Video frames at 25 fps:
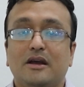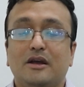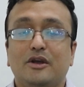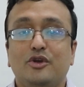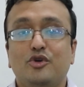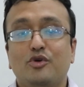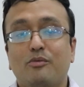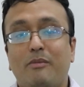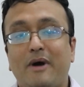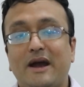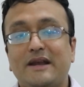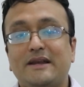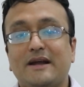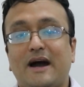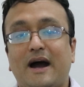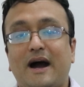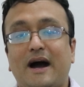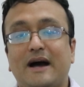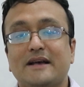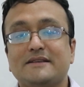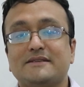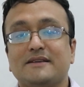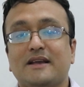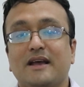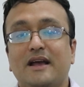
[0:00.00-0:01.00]
you might
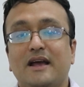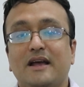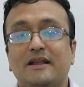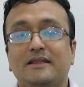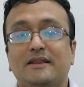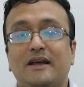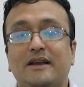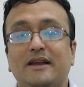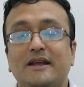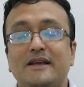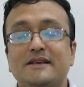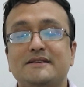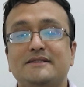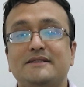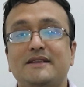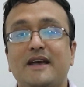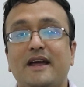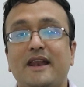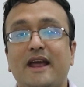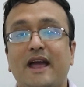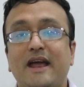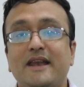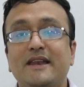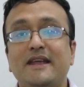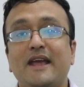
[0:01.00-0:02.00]
ask that is
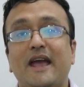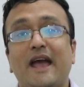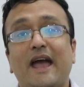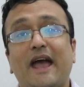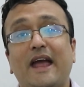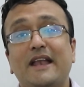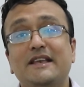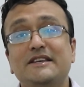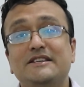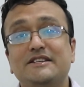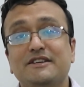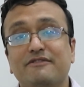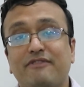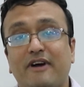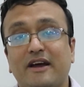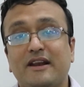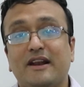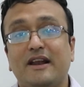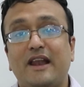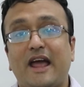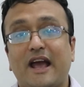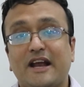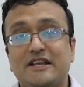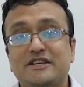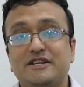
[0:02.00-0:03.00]
there any
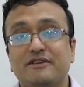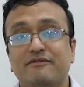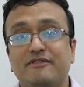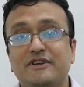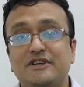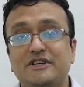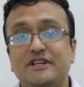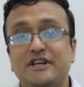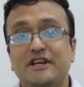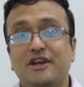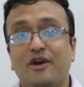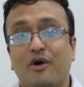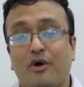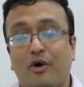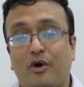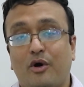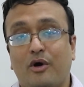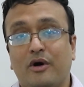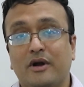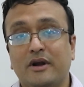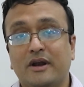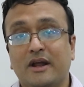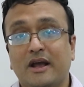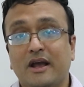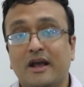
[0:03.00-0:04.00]
antiviral activity
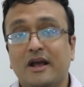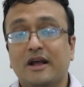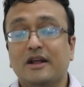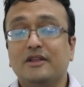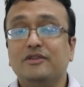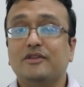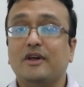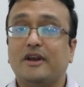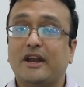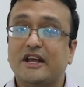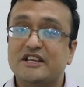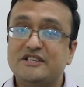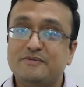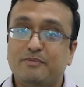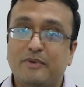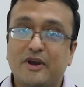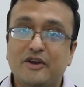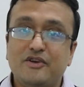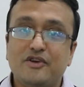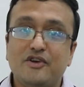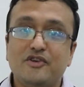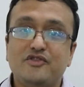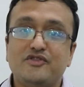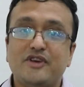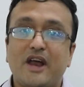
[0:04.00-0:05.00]
on the
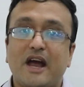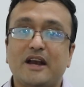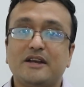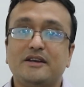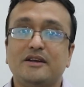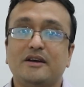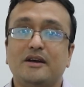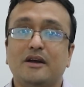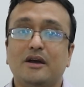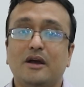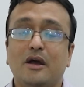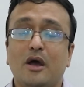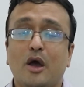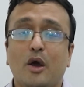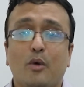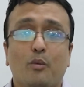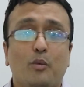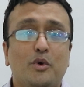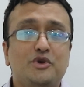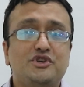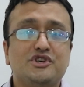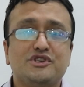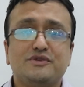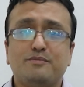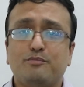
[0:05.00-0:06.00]
respiratory tract
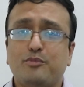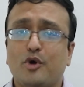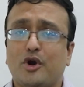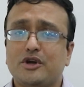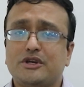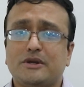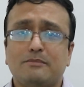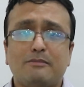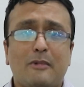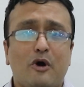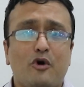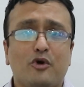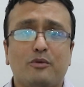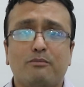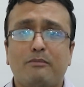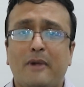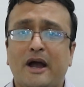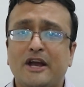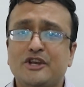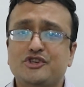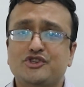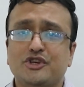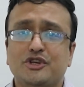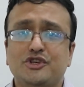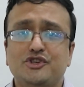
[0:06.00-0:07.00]
which is brought about
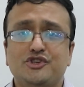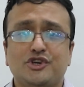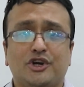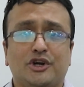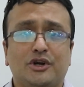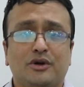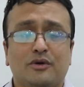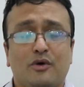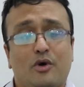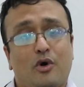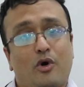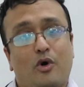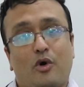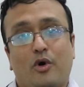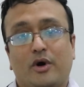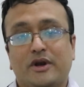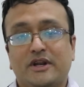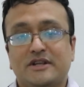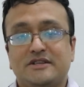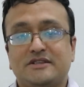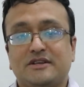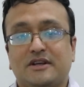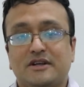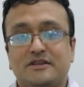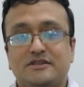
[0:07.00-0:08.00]
by ginger or
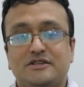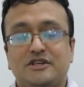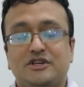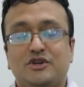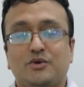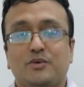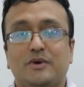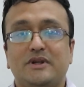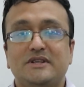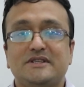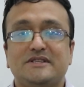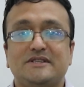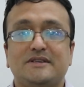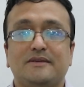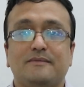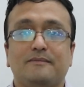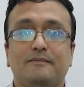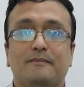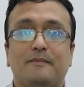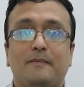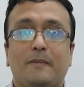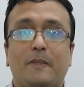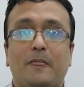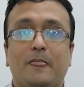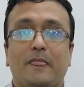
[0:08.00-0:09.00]
its constituents?
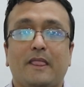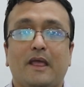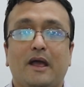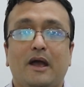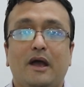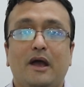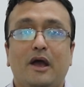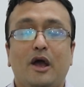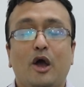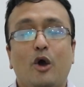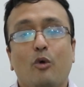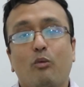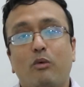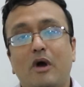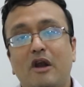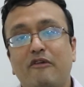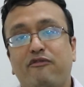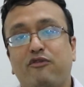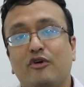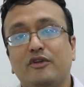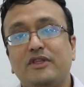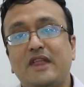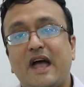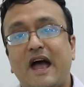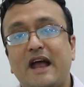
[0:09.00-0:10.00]
Well,
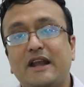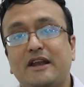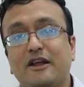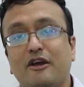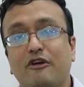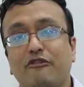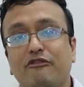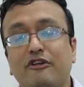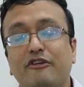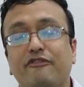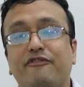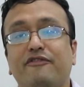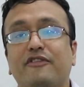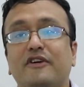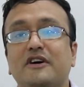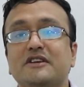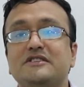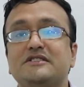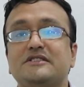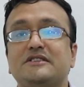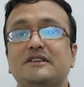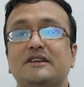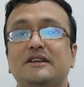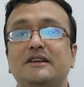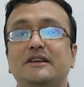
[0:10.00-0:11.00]
for that we
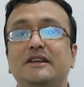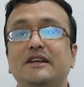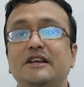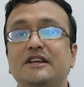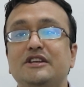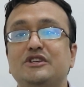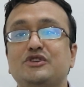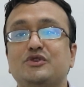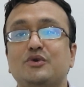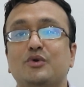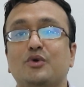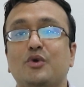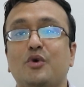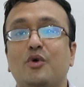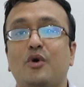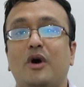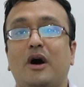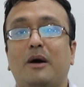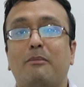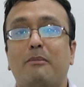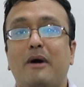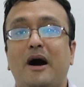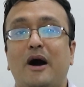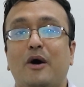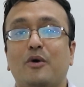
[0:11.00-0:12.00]
first need to know
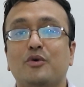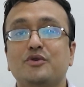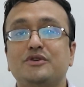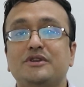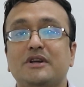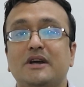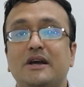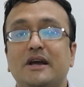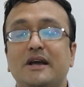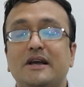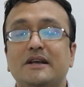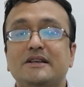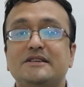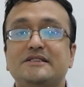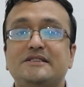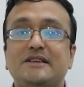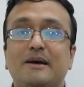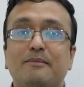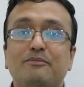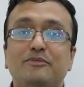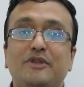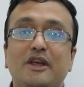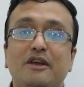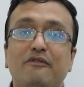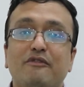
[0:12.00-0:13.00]
about
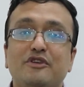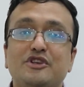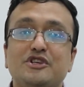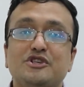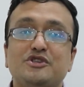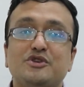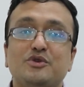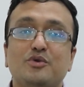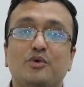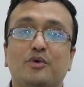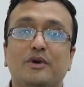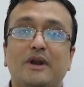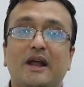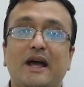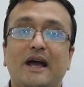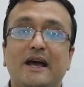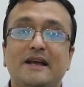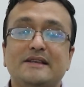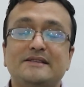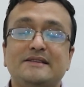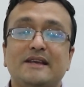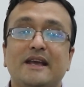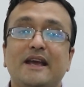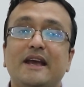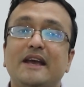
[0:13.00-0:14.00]
something which is known
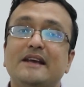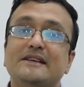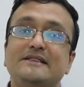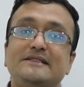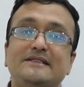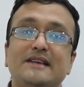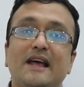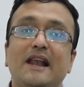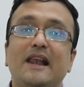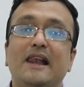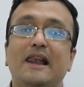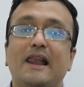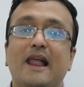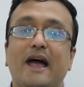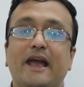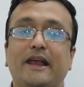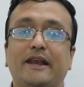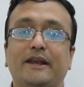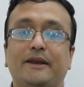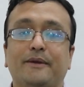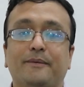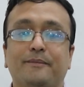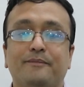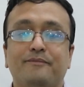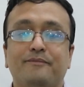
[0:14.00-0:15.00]
as a cell line.